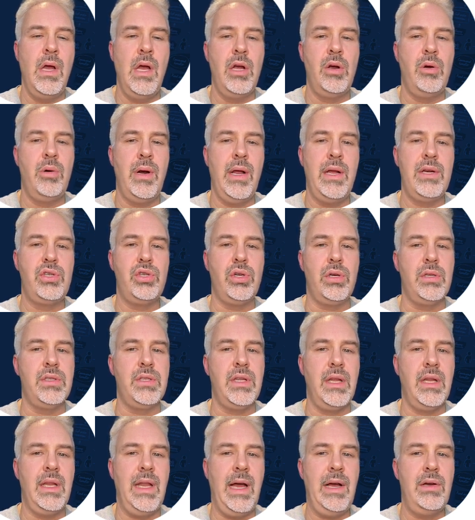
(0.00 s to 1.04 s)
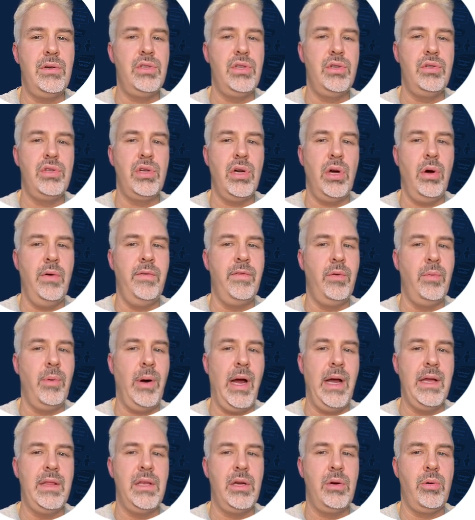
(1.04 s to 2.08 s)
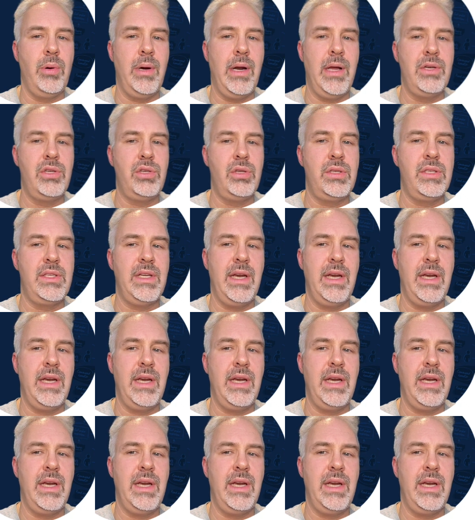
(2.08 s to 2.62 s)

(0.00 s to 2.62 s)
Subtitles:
Credentials allows you to override the credentials